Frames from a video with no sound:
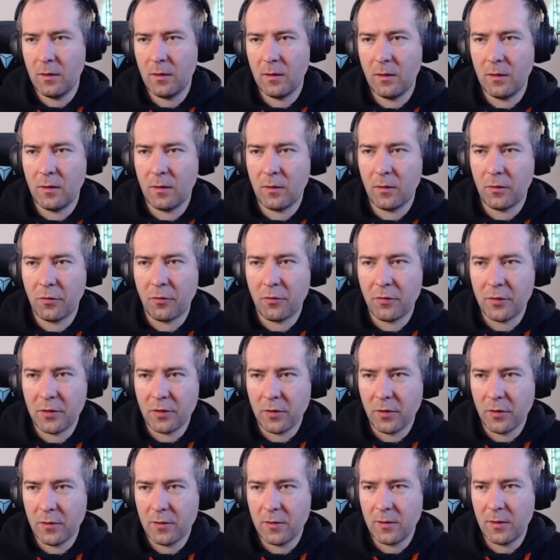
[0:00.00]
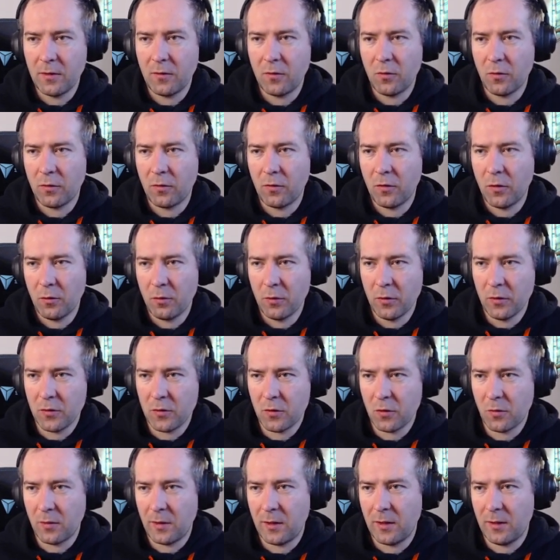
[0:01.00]
or the results into a tuple,
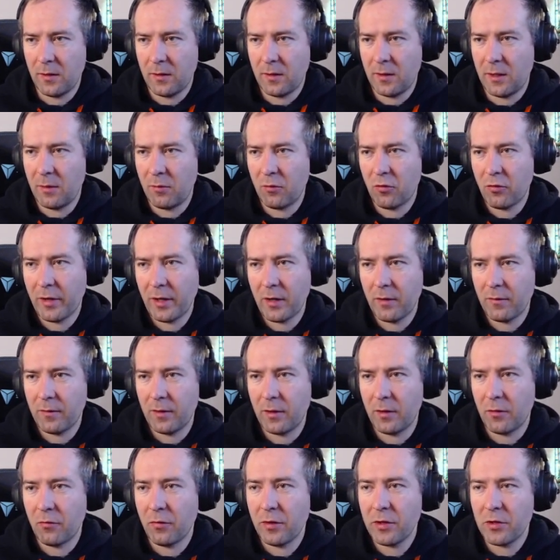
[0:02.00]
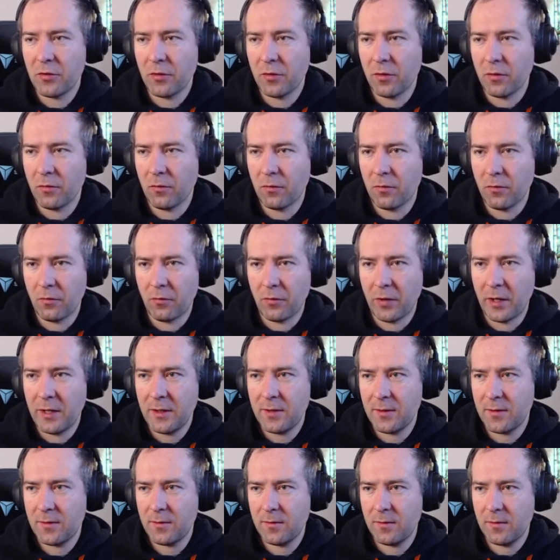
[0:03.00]
so we keep track of the original
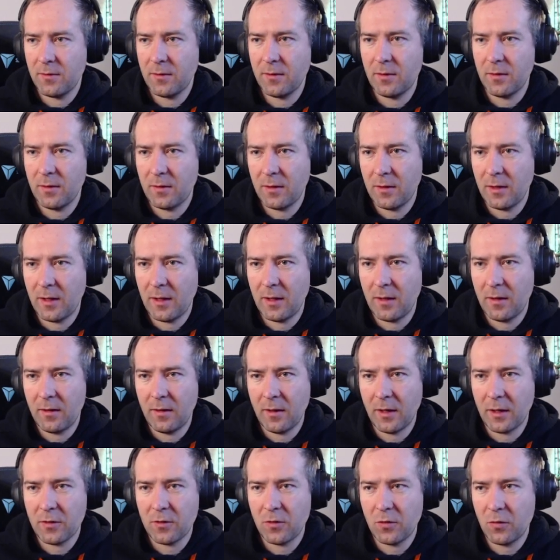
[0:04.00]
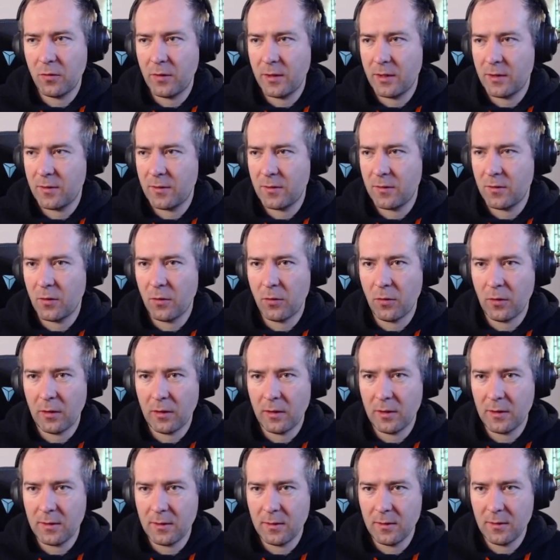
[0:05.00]
race next to its total
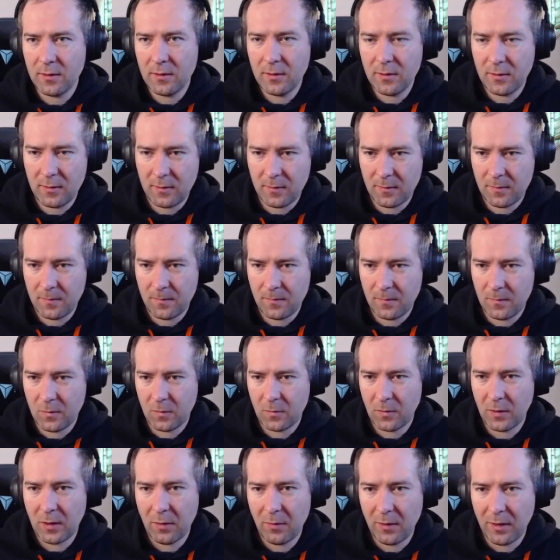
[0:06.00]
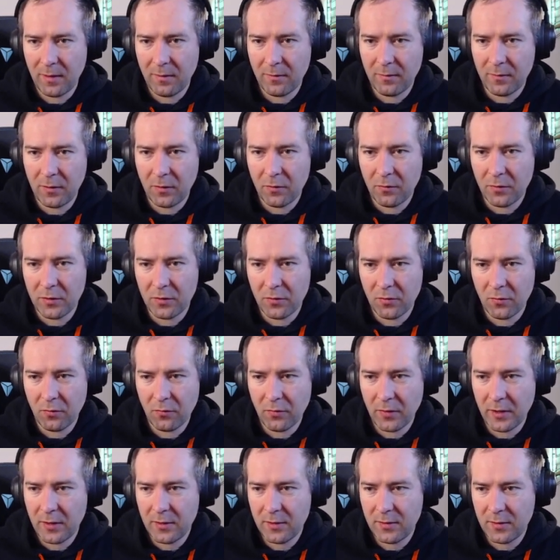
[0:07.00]
distances. So now we have the original
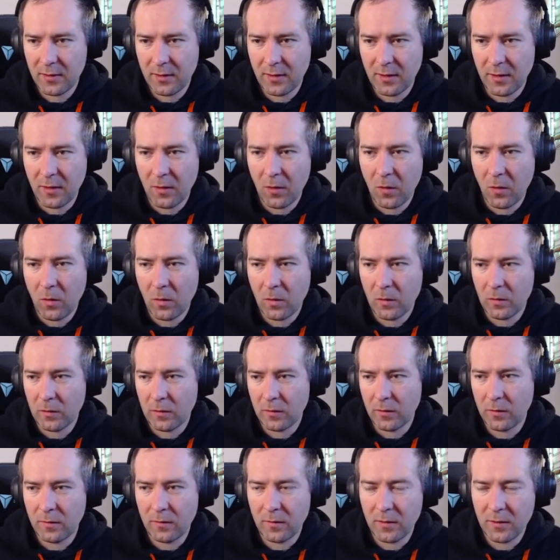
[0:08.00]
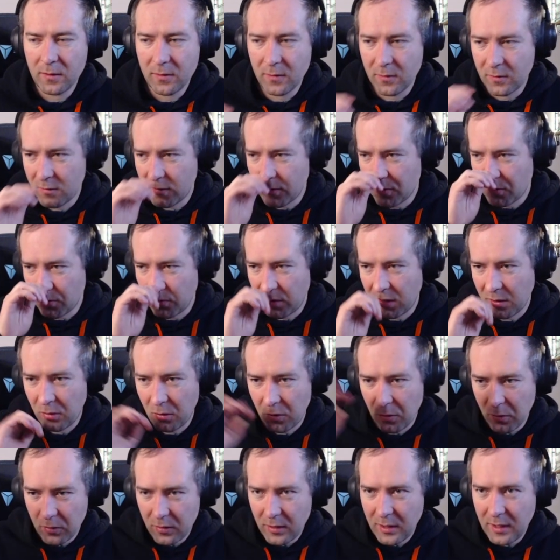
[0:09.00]
race and all the distances we
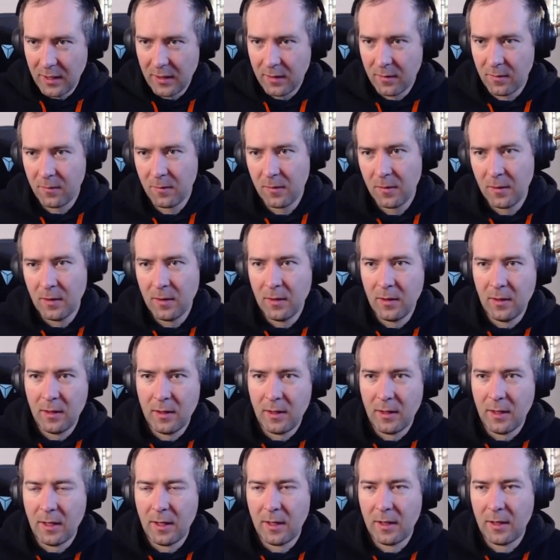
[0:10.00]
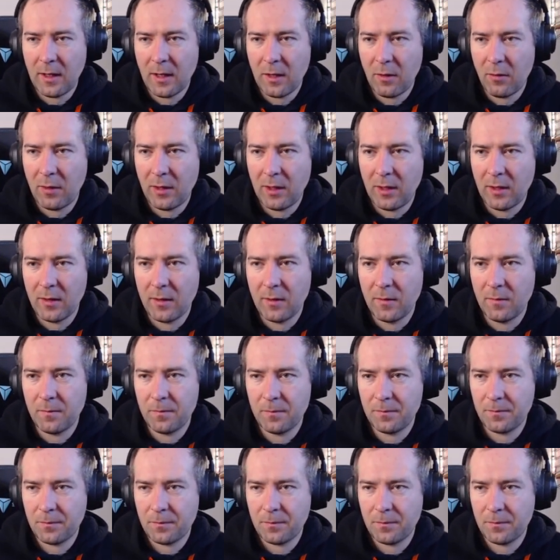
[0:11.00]
could get, and now we can